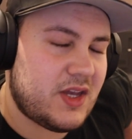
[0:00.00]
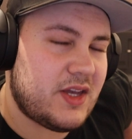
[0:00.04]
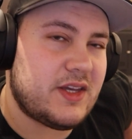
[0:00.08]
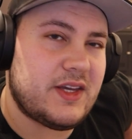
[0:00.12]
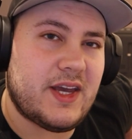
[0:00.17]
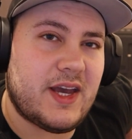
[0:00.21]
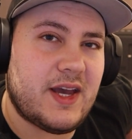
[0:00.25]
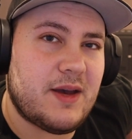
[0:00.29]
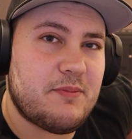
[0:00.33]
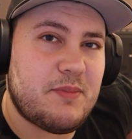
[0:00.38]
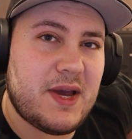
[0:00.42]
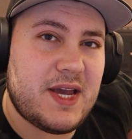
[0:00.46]

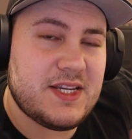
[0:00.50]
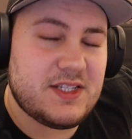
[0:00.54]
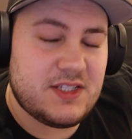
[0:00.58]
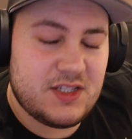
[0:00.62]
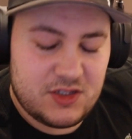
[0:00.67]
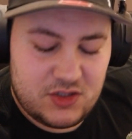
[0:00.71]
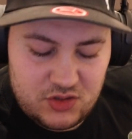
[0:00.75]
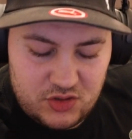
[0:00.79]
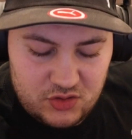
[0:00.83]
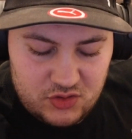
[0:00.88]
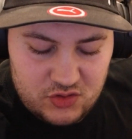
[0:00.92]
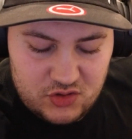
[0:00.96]
Yeah, bass
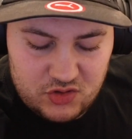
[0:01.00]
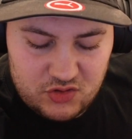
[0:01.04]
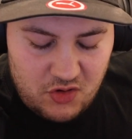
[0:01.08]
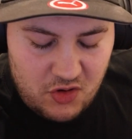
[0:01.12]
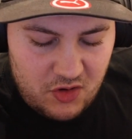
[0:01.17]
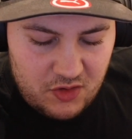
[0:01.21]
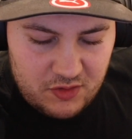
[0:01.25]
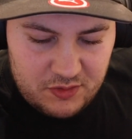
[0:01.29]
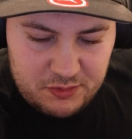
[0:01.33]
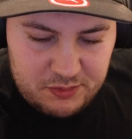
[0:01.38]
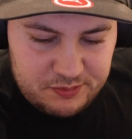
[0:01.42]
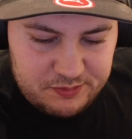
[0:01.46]
is too
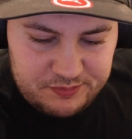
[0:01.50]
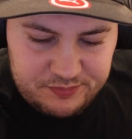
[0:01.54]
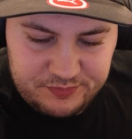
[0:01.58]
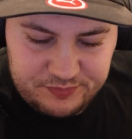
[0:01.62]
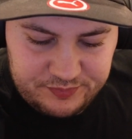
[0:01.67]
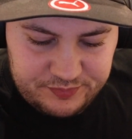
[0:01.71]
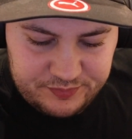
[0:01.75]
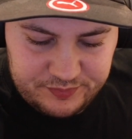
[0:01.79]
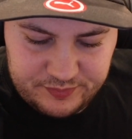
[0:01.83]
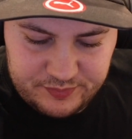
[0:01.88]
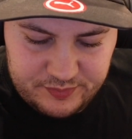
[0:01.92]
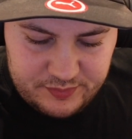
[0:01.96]
strong.
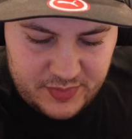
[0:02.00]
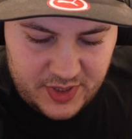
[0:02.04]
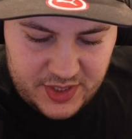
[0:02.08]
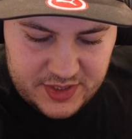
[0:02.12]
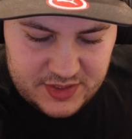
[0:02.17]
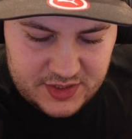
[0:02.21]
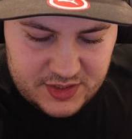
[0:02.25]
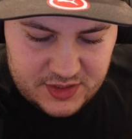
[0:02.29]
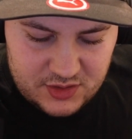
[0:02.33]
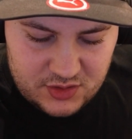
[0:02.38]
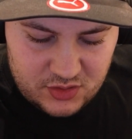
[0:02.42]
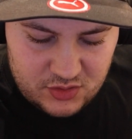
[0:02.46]

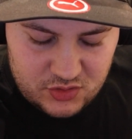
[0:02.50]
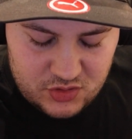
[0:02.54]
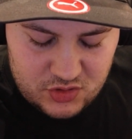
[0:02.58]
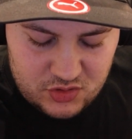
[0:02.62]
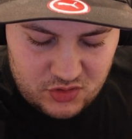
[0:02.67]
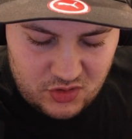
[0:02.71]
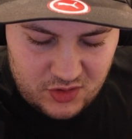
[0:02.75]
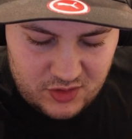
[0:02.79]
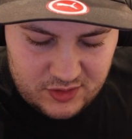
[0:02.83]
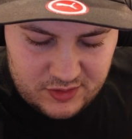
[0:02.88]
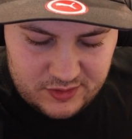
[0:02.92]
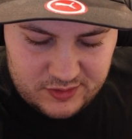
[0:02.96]
Bass is too
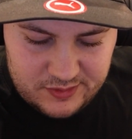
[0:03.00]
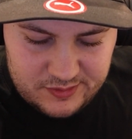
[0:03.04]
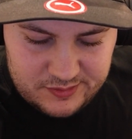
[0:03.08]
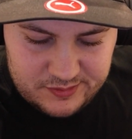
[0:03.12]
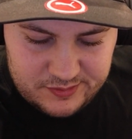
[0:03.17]
strong.